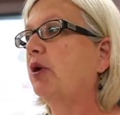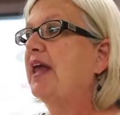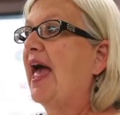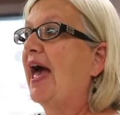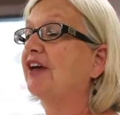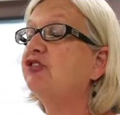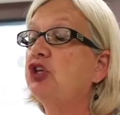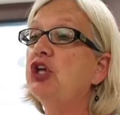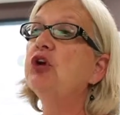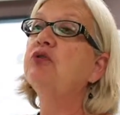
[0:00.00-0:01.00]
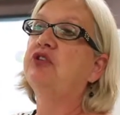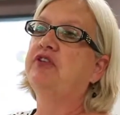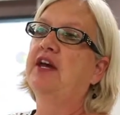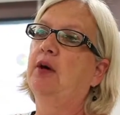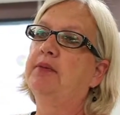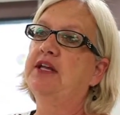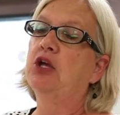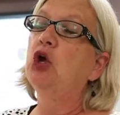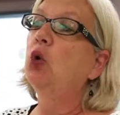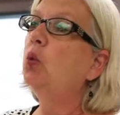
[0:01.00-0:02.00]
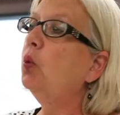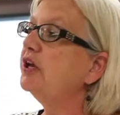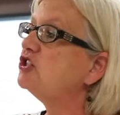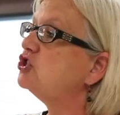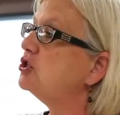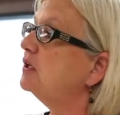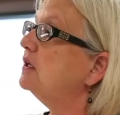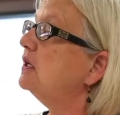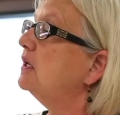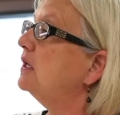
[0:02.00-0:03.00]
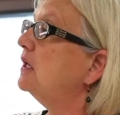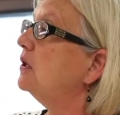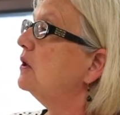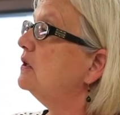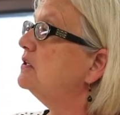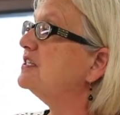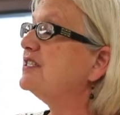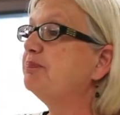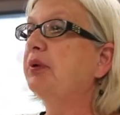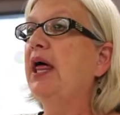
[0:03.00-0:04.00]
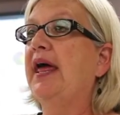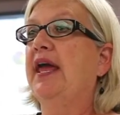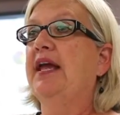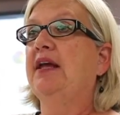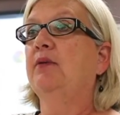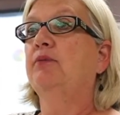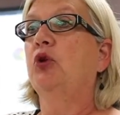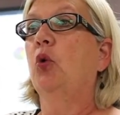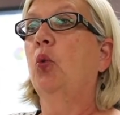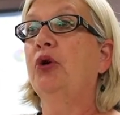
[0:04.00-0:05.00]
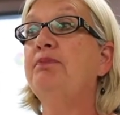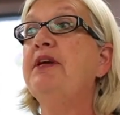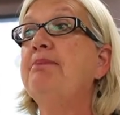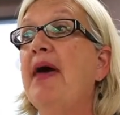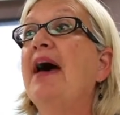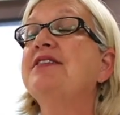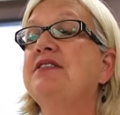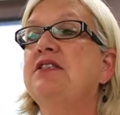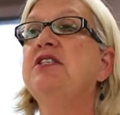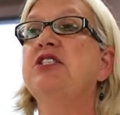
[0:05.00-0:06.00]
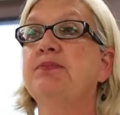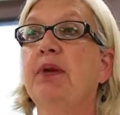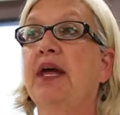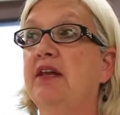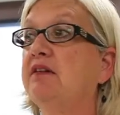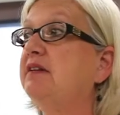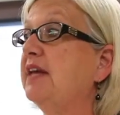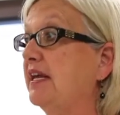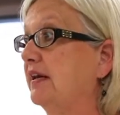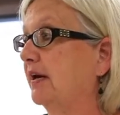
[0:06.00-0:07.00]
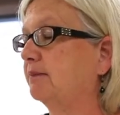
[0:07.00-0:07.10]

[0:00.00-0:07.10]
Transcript: to ask you to tell me which display would be best to display data. I,